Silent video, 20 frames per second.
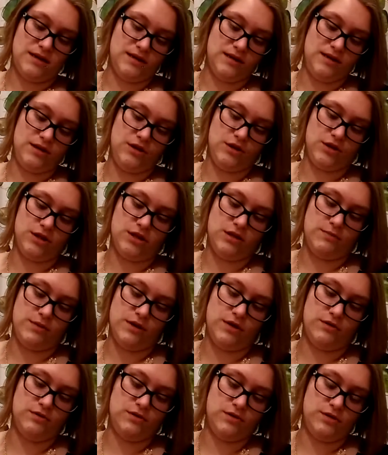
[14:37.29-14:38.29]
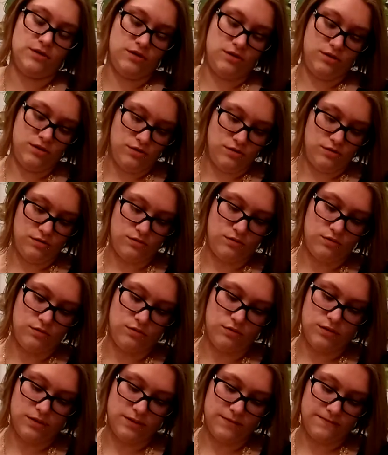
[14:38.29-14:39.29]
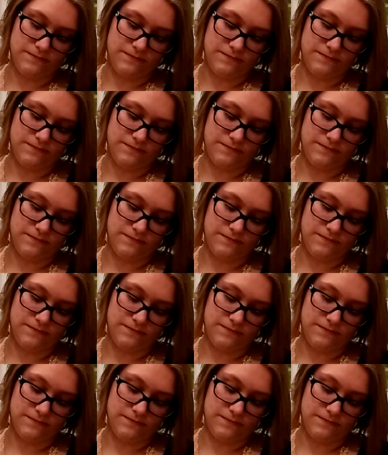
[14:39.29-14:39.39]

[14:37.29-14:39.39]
And you're supposed to,